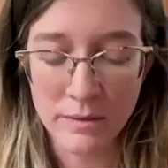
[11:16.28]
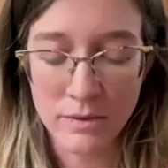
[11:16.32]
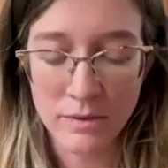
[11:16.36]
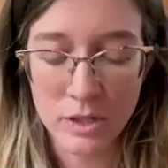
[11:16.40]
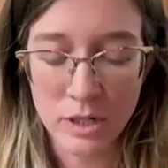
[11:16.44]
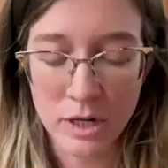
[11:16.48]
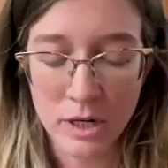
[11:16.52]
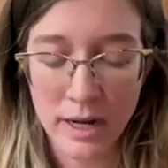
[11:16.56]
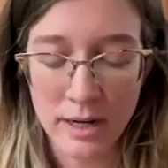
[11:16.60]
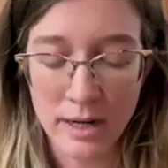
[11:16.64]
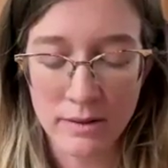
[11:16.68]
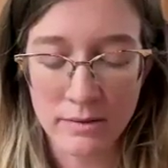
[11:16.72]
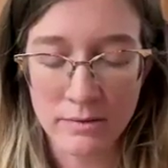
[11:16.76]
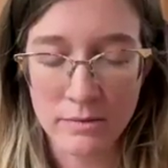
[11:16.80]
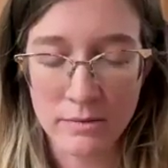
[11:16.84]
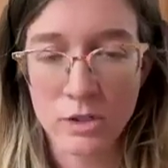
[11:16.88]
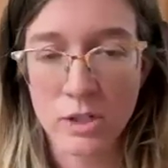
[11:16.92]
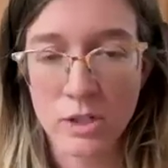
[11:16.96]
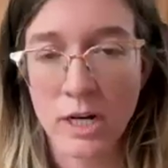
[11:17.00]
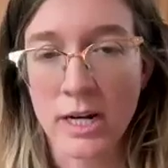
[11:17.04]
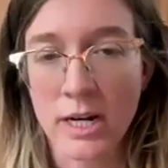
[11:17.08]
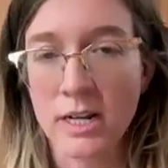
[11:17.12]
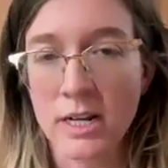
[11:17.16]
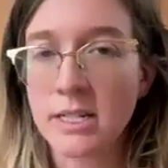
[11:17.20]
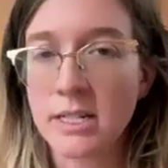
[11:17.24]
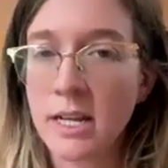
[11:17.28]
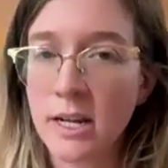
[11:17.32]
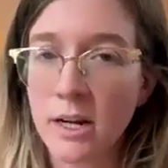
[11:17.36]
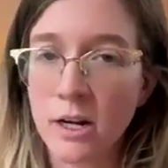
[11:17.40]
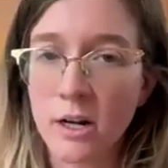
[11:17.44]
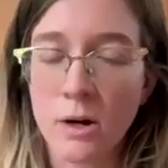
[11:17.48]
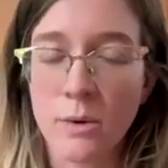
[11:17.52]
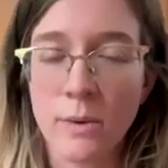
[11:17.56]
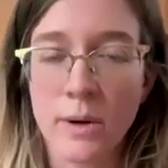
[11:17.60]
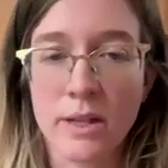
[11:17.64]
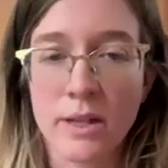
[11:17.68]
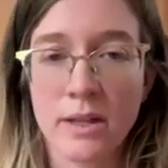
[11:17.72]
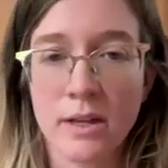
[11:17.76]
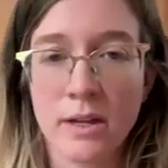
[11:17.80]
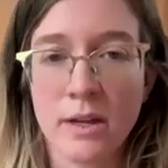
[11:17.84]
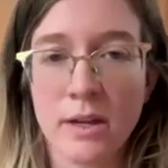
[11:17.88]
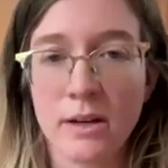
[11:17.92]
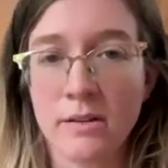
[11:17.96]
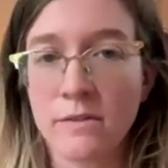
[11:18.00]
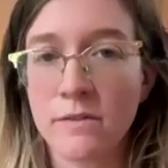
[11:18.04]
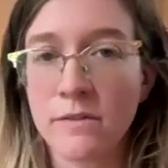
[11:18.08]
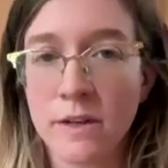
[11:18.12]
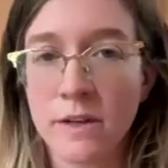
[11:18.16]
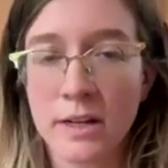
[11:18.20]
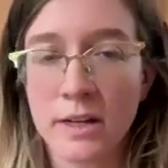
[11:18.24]
trying to tinker with it
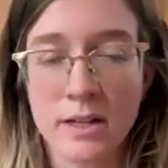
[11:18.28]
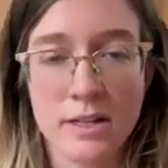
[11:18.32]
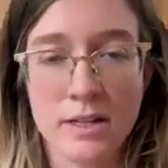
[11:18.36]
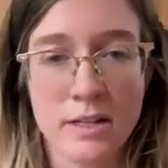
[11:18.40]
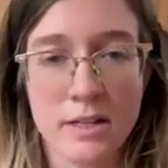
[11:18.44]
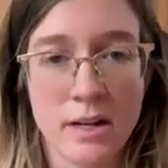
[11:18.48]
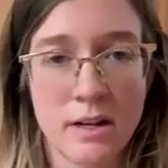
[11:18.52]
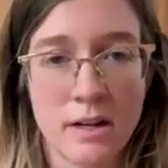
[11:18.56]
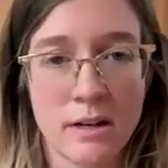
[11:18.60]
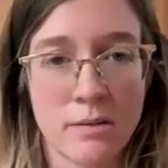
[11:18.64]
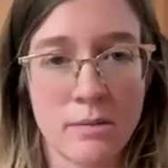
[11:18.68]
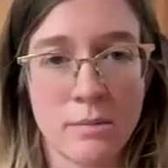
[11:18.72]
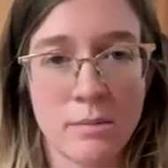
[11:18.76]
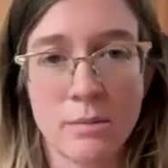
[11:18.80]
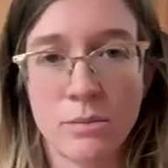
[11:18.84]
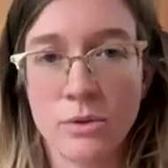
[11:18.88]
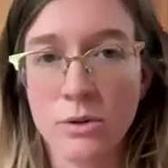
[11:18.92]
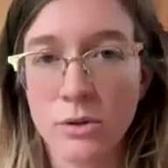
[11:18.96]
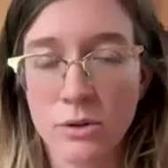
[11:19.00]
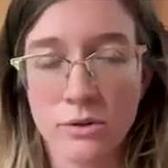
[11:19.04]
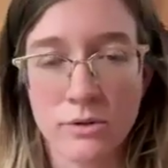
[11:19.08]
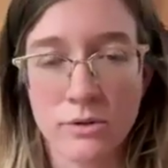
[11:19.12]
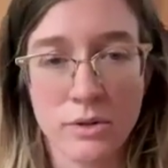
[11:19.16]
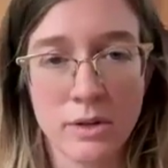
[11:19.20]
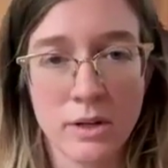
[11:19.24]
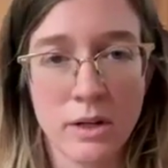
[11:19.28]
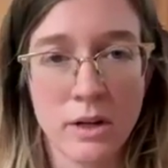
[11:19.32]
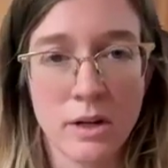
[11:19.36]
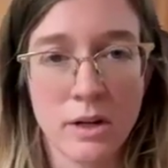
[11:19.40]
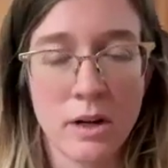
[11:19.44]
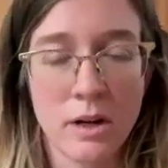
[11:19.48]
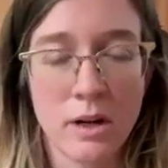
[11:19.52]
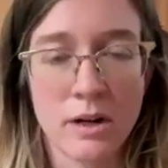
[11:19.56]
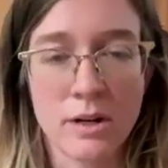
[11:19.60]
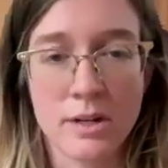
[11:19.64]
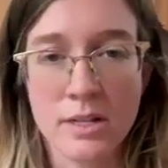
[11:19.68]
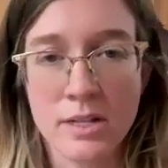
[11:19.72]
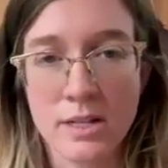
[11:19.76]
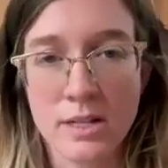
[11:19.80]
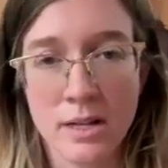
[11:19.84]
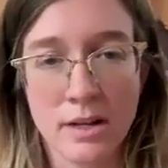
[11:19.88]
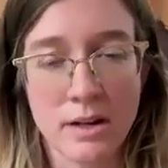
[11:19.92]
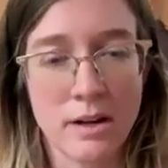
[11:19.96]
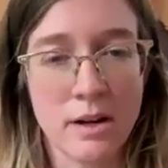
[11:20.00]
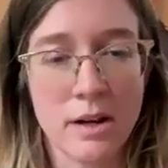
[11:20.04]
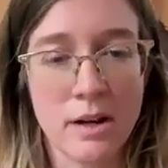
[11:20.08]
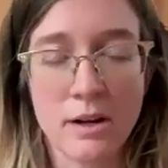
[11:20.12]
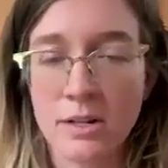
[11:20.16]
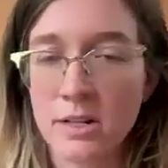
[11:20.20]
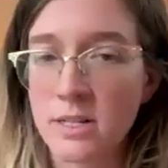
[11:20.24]
and fix it and improve
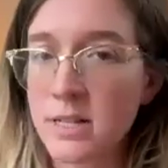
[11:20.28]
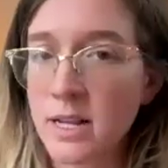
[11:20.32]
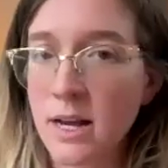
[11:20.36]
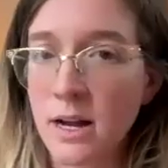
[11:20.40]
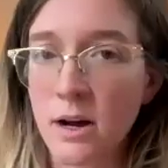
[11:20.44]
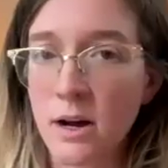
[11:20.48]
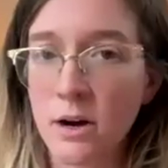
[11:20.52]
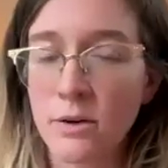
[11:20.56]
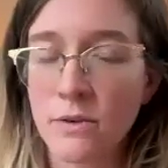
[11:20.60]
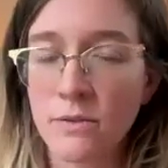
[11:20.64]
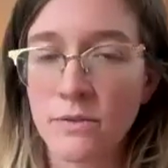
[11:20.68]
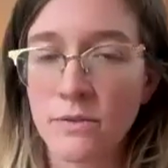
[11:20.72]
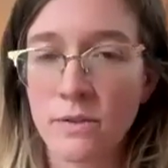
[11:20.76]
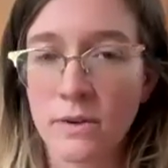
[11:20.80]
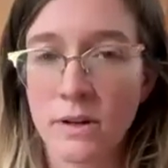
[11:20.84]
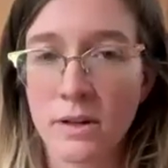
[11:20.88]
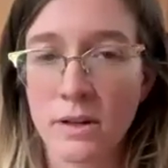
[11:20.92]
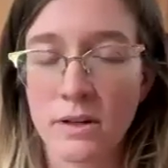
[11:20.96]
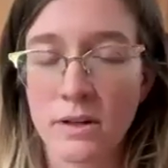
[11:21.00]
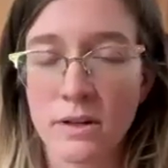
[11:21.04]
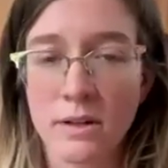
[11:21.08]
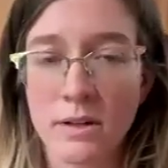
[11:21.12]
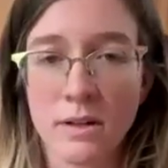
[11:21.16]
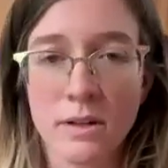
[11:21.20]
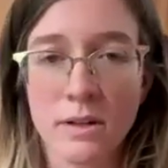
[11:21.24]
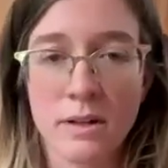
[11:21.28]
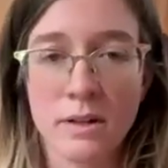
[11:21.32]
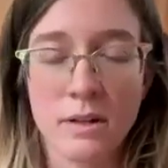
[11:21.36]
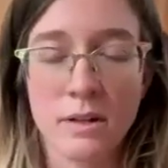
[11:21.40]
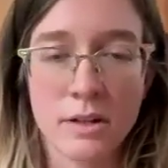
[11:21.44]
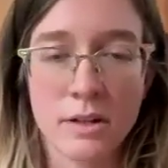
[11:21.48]
ourself, and